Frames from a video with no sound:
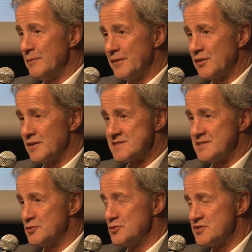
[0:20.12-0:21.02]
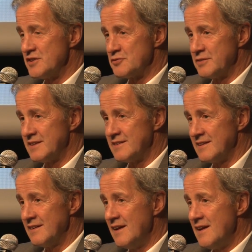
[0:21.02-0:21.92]
from the Constitutional
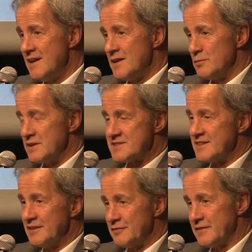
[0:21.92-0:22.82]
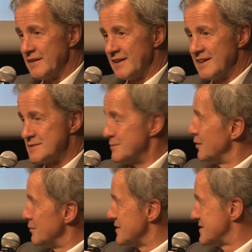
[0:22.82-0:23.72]
Treaty we saved, as we
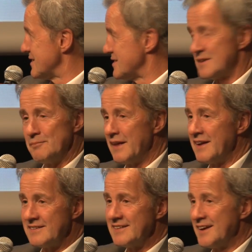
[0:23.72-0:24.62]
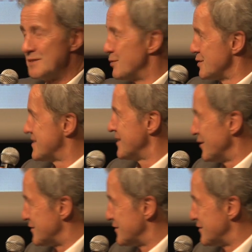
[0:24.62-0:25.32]
always say, some 98%